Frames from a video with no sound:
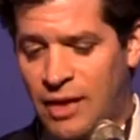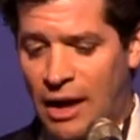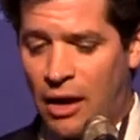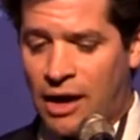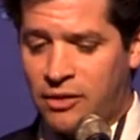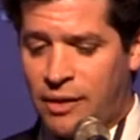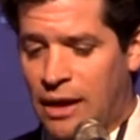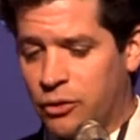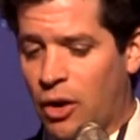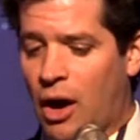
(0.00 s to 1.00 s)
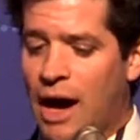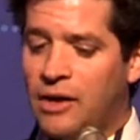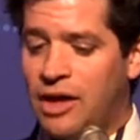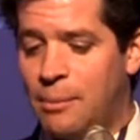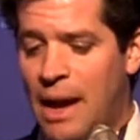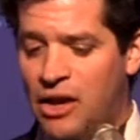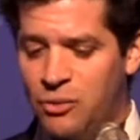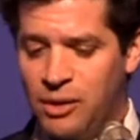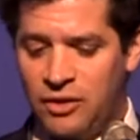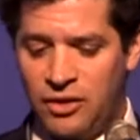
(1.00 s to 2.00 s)
thing called an idea
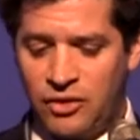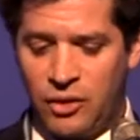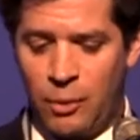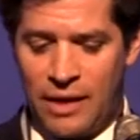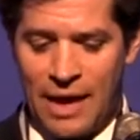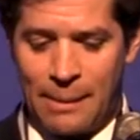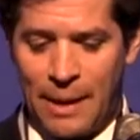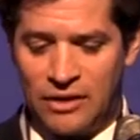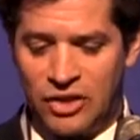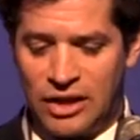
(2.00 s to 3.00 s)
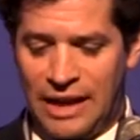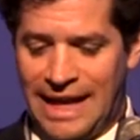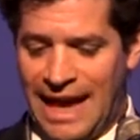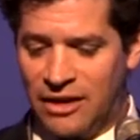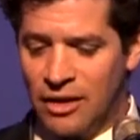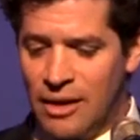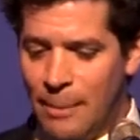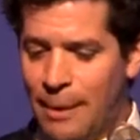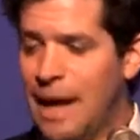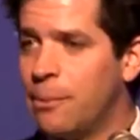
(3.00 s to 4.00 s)
management system where they basically get
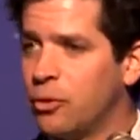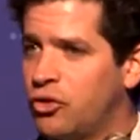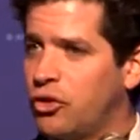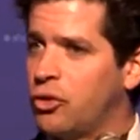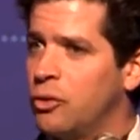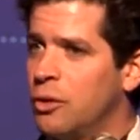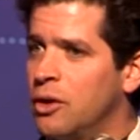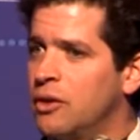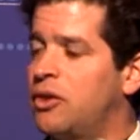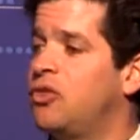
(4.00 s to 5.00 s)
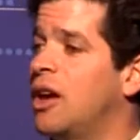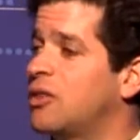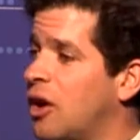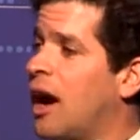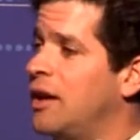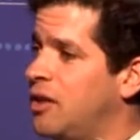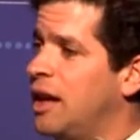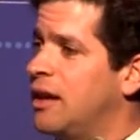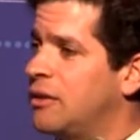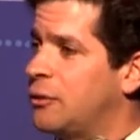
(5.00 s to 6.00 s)
people to suggest
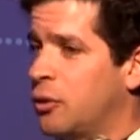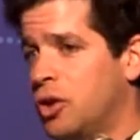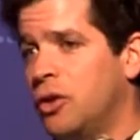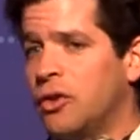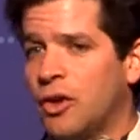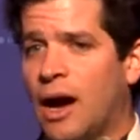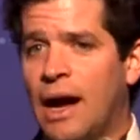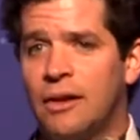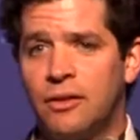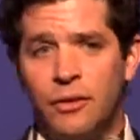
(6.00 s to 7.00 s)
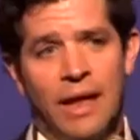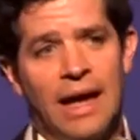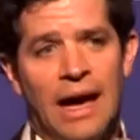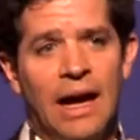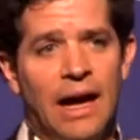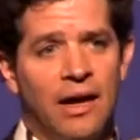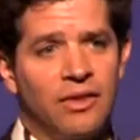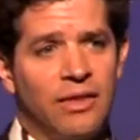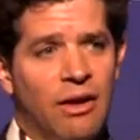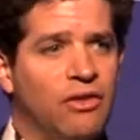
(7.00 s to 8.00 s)
ideas for new designs for their cars,
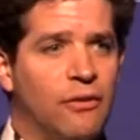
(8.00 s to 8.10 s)
and they're actually